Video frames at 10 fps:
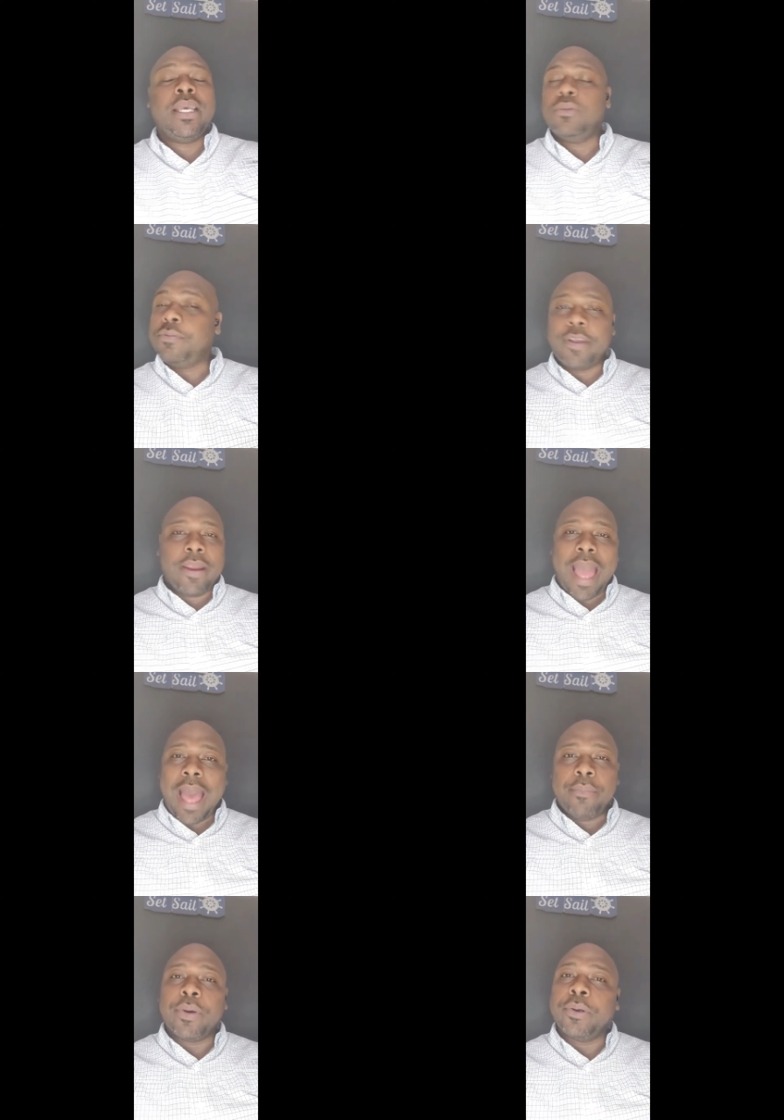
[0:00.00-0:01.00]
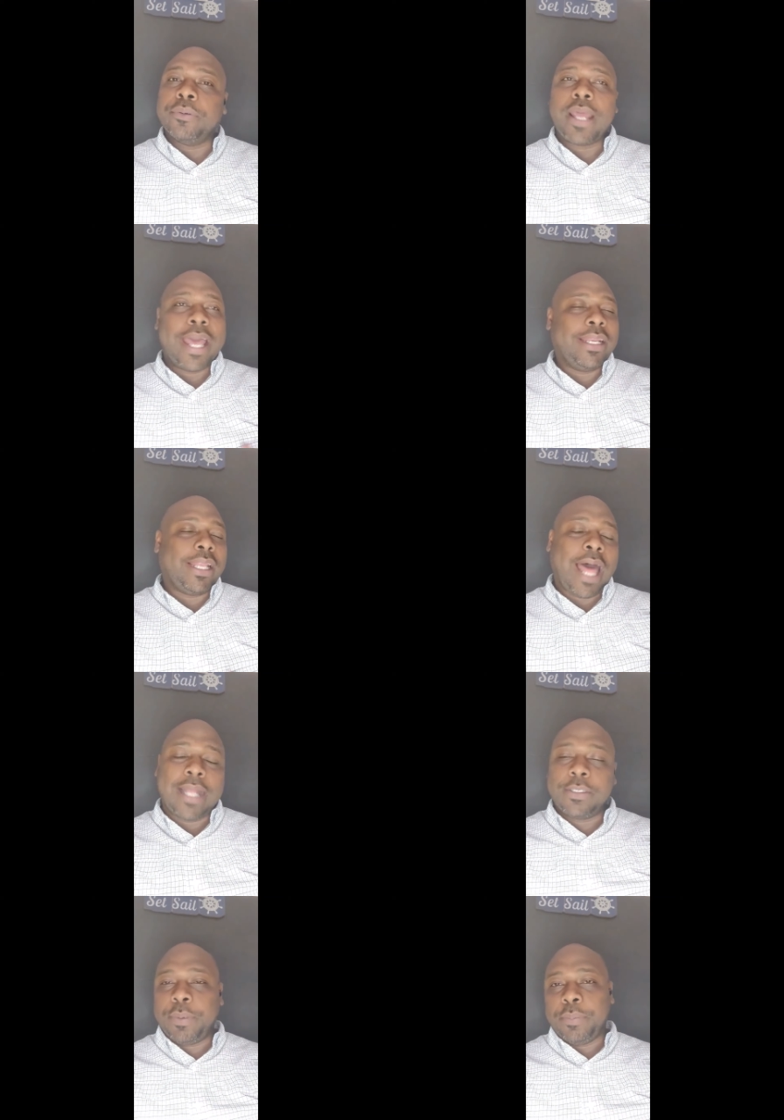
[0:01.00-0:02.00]
It was a very hot boat, had
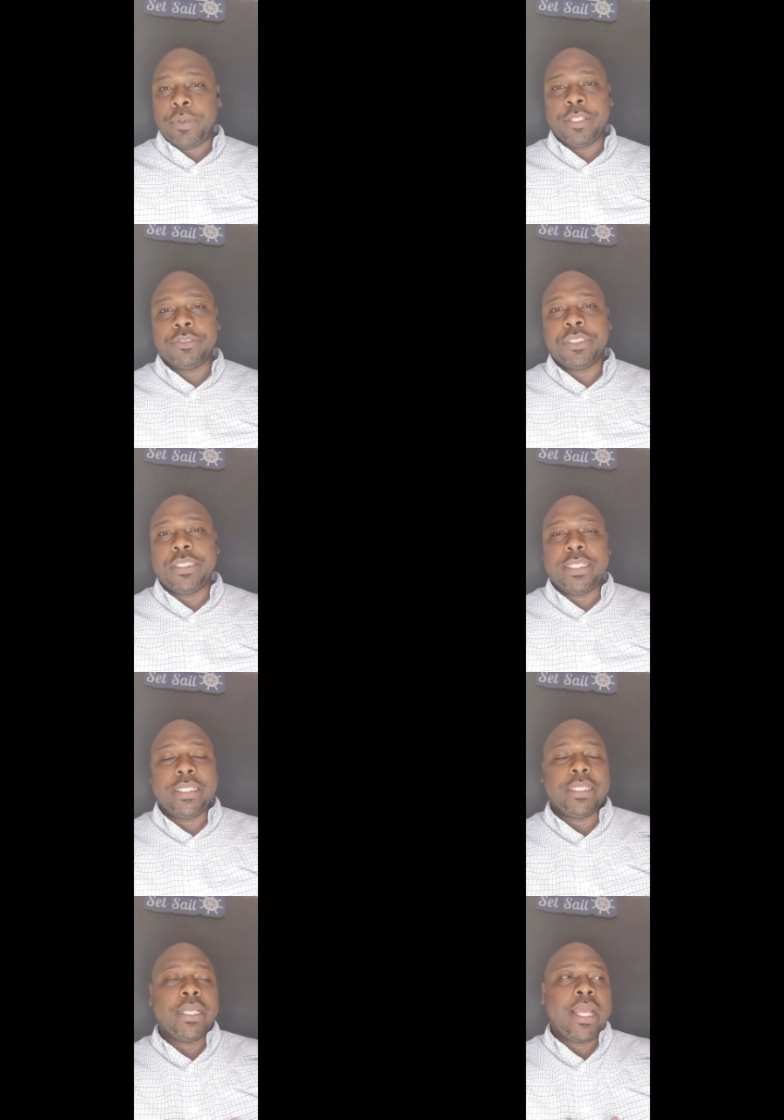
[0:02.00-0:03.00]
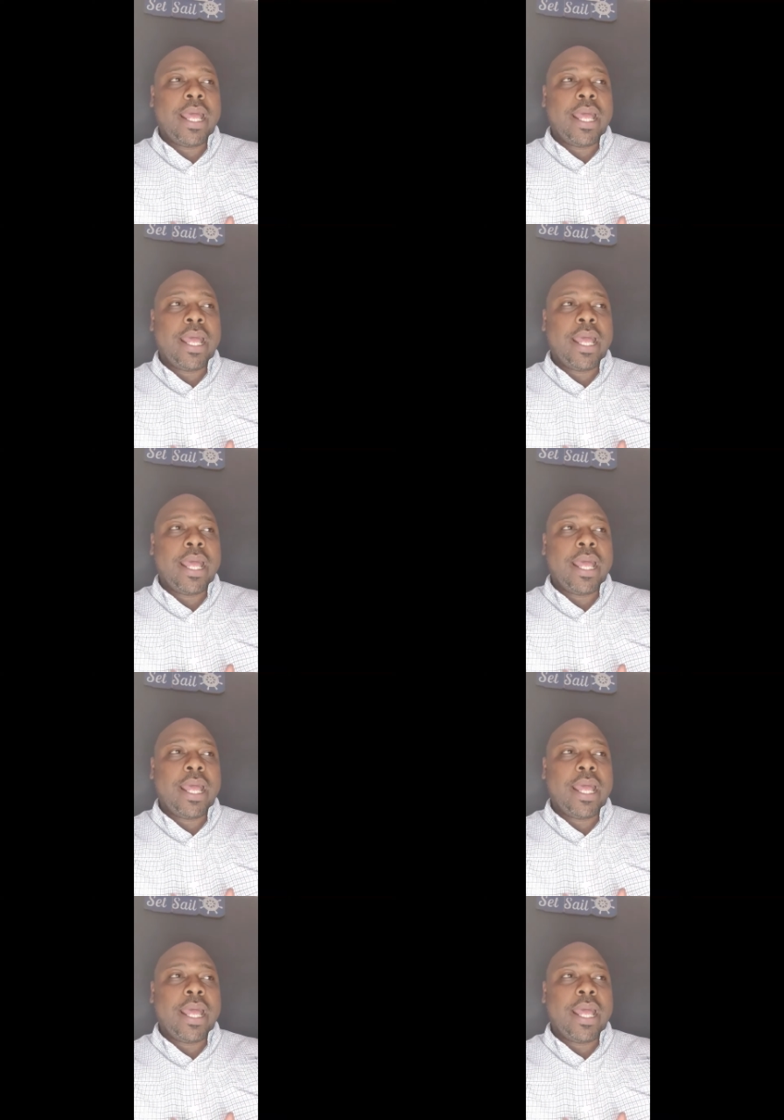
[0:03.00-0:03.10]
lots of people interested in it,